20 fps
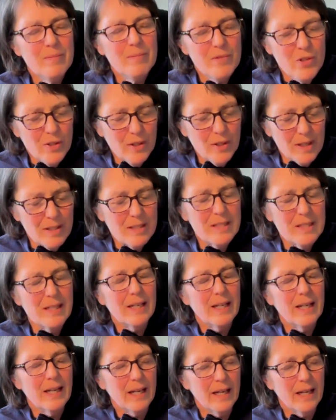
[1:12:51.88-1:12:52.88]
just
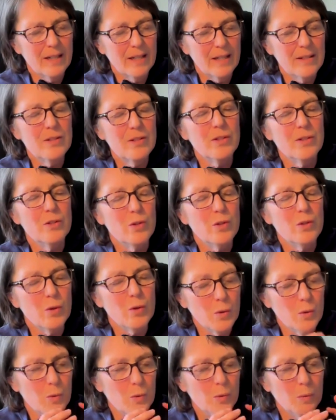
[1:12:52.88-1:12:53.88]
had to
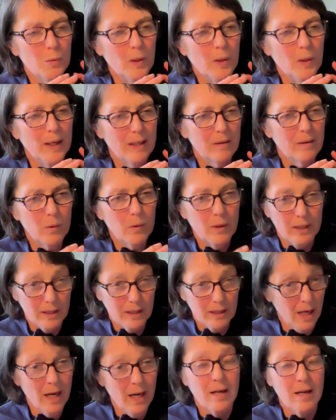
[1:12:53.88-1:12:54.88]
do what would
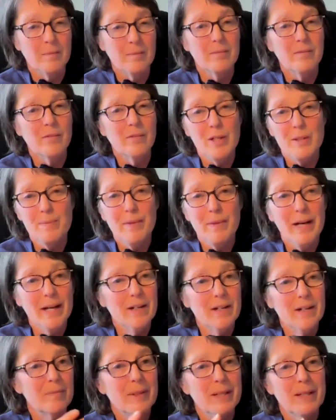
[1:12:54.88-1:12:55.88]
come, which might
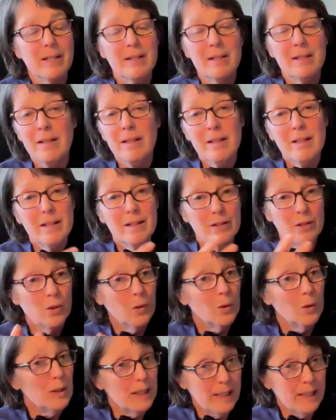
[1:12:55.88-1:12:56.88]
have been
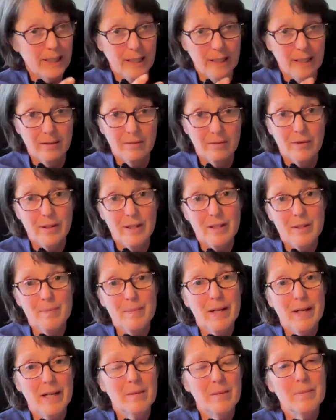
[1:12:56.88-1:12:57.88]
doodling, which
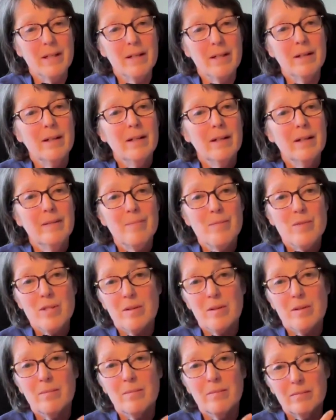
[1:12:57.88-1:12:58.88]
might have been
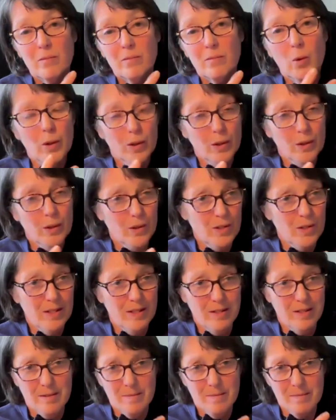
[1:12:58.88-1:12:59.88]
some words
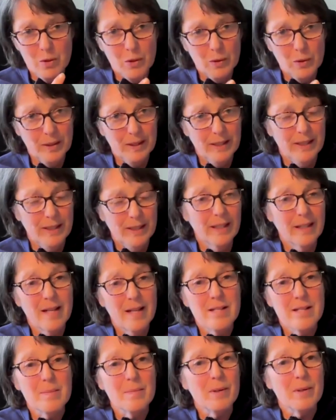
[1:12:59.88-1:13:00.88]
and some doodling and
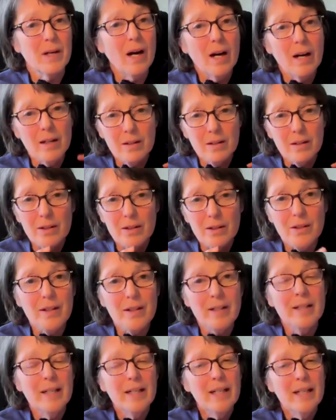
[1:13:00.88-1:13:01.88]
then some color.
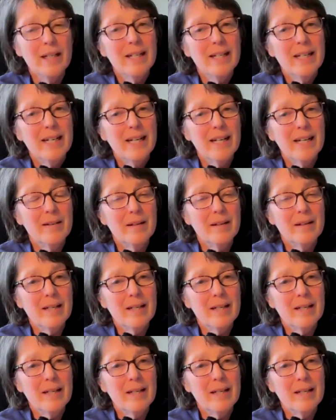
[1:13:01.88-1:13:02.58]
And